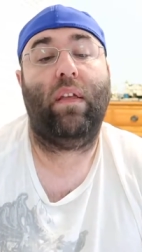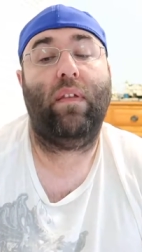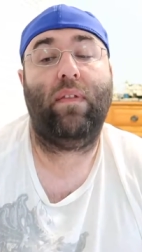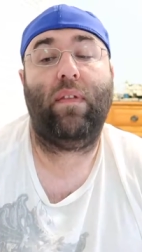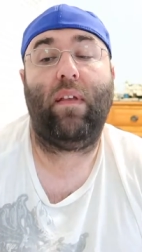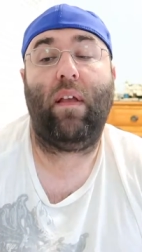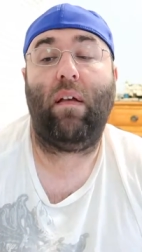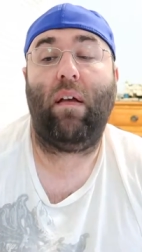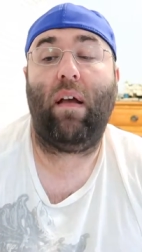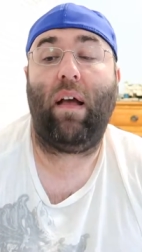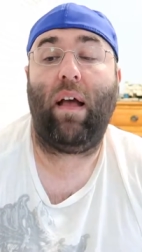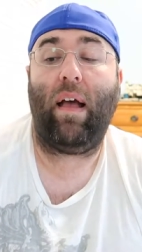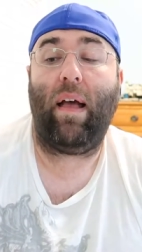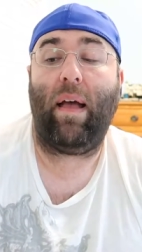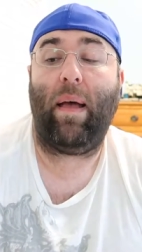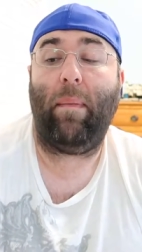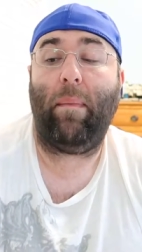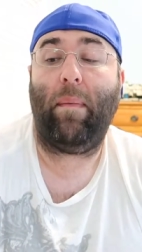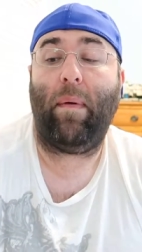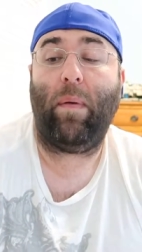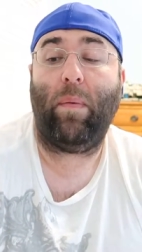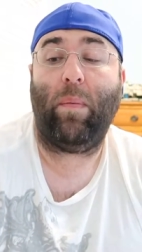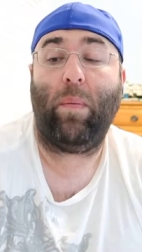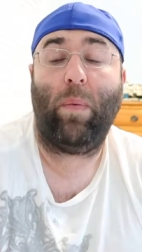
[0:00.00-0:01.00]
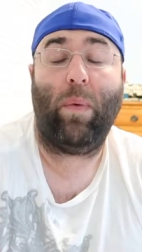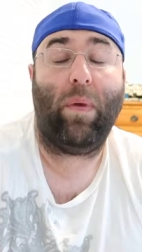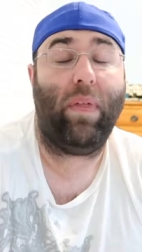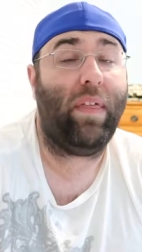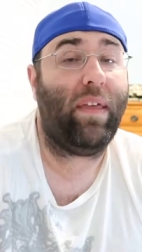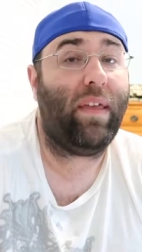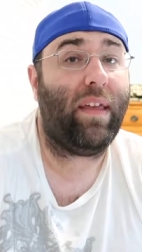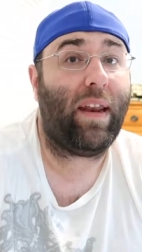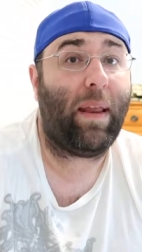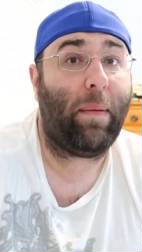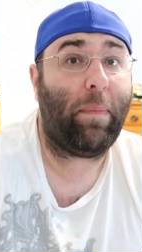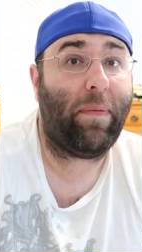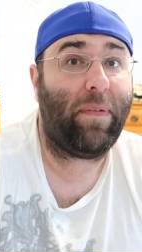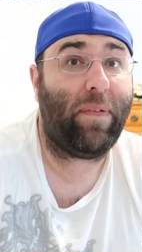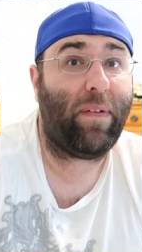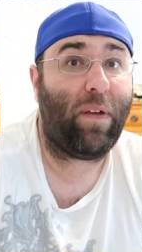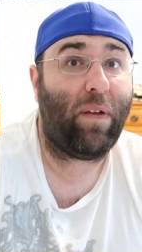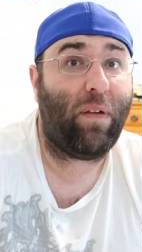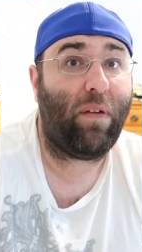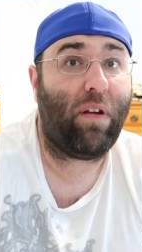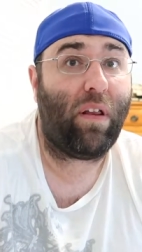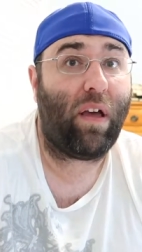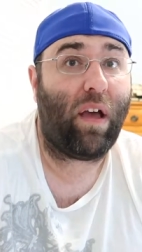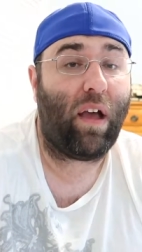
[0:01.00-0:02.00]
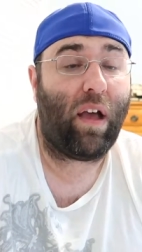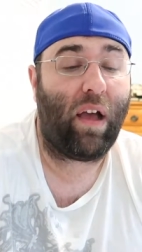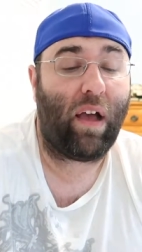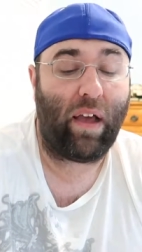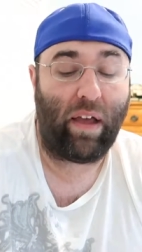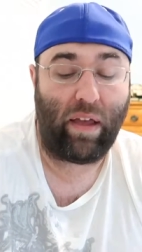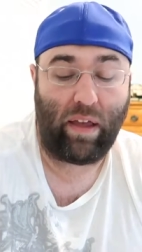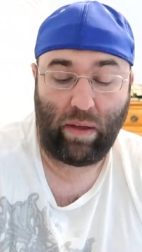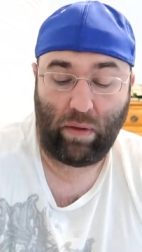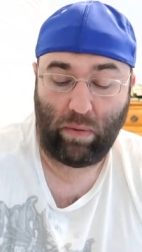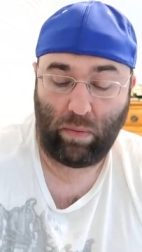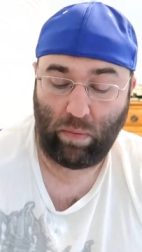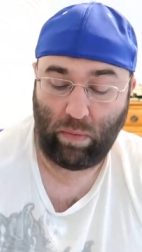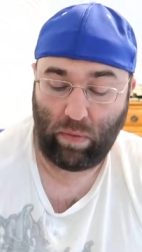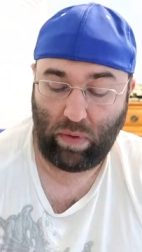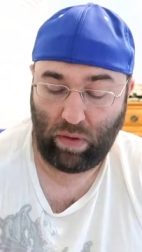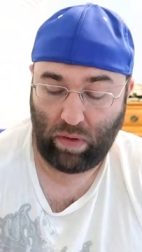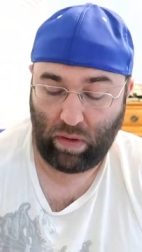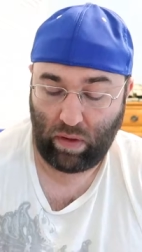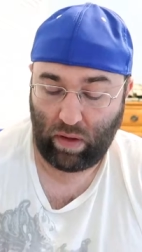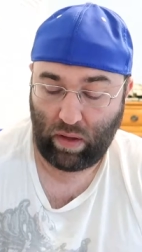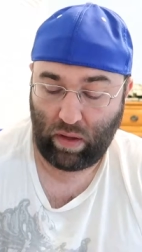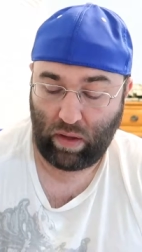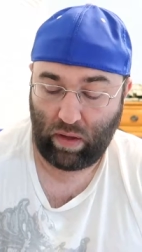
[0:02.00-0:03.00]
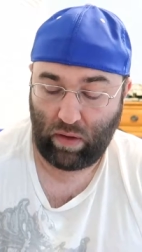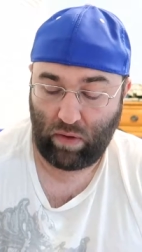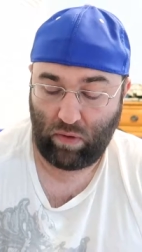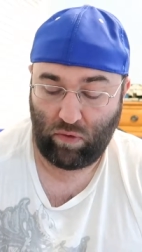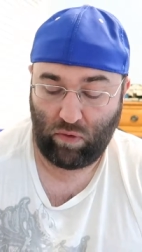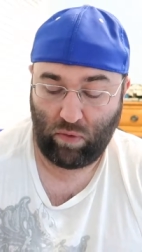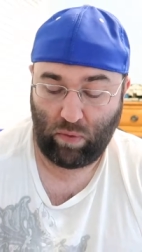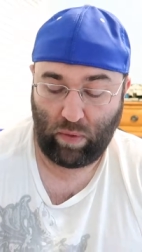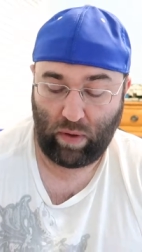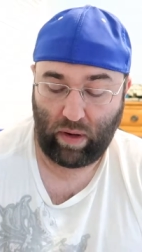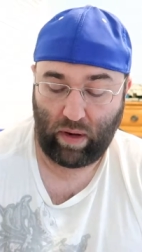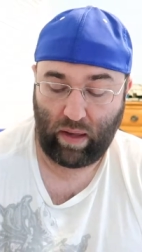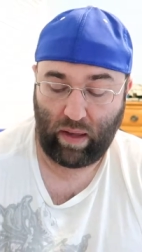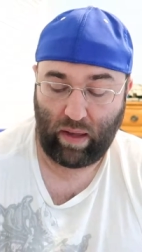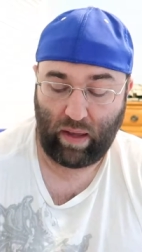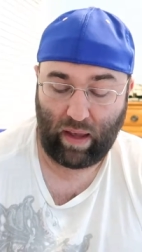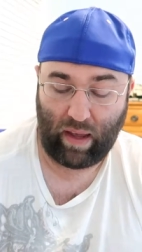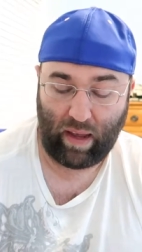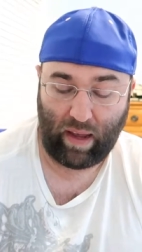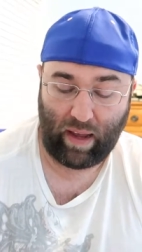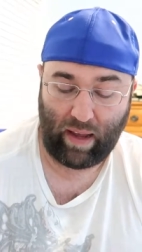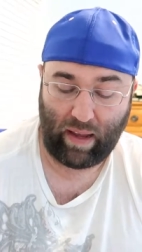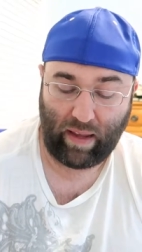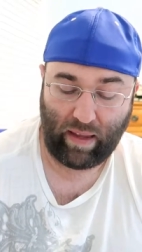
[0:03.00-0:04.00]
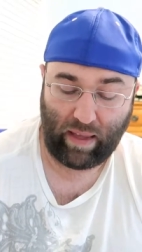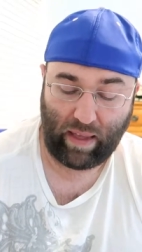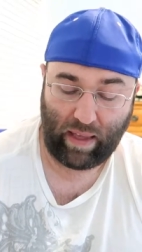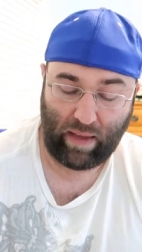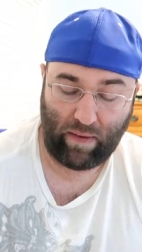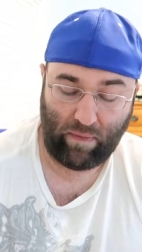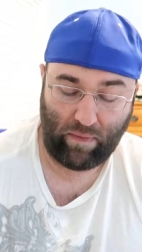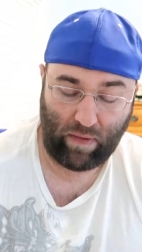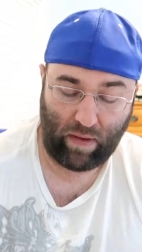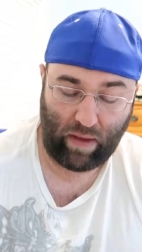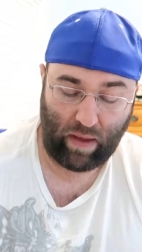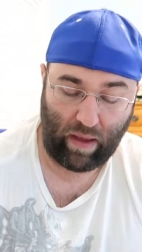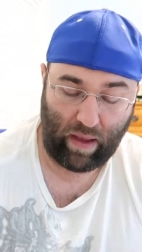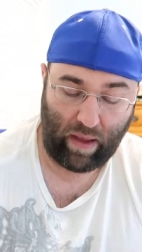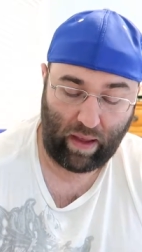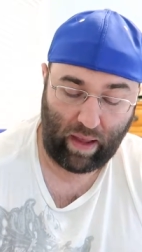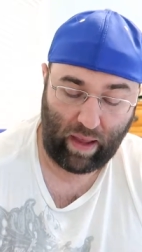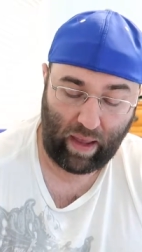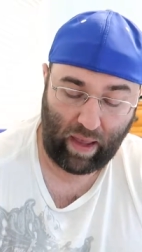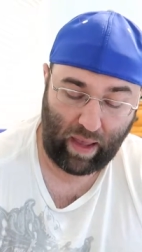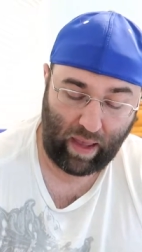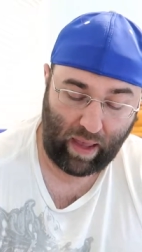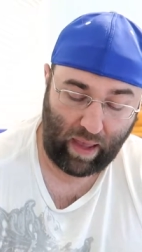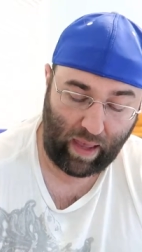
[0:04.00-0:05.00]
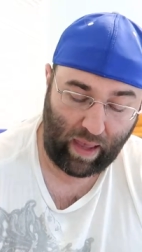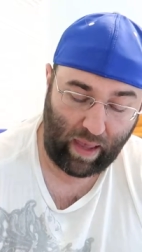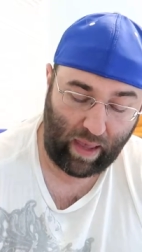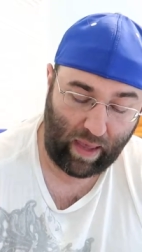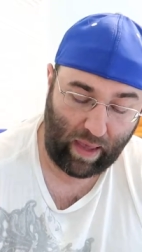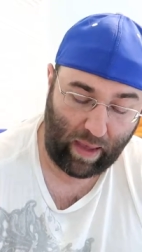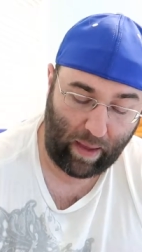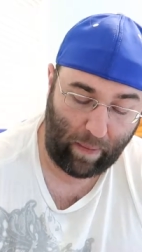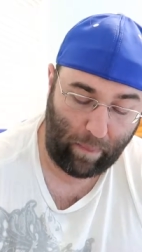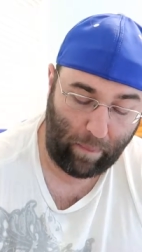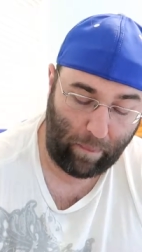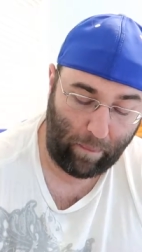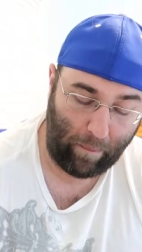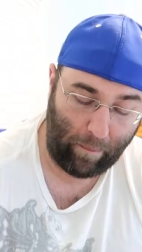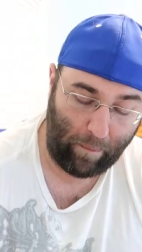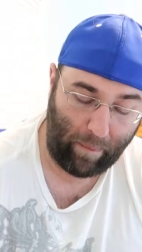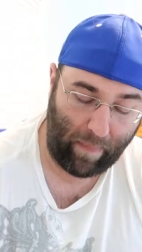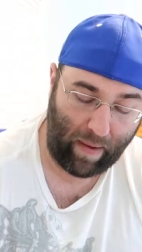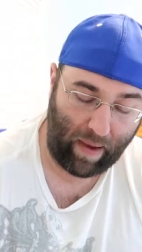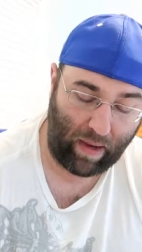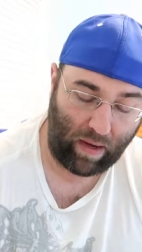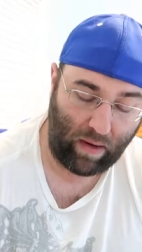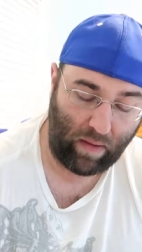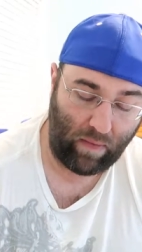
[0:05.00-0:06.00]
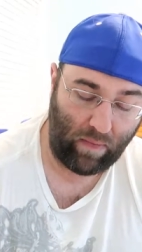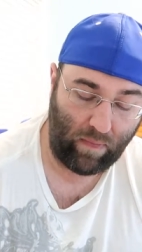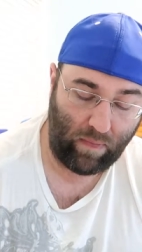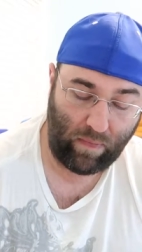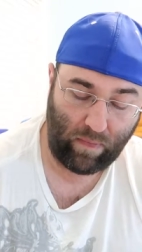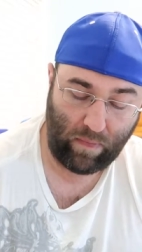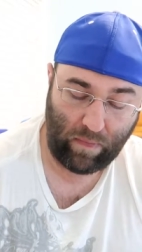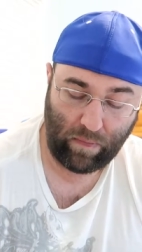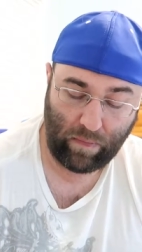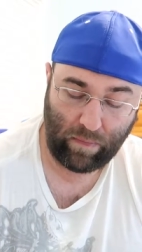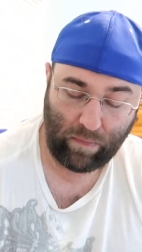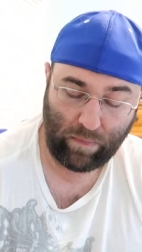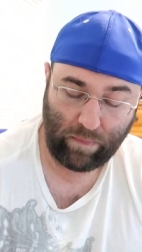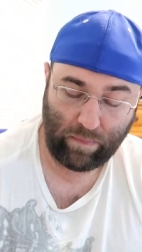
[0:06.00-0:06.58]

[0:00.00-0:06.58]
So um, really good episode. I really enjoyed it. I give it a, a minus.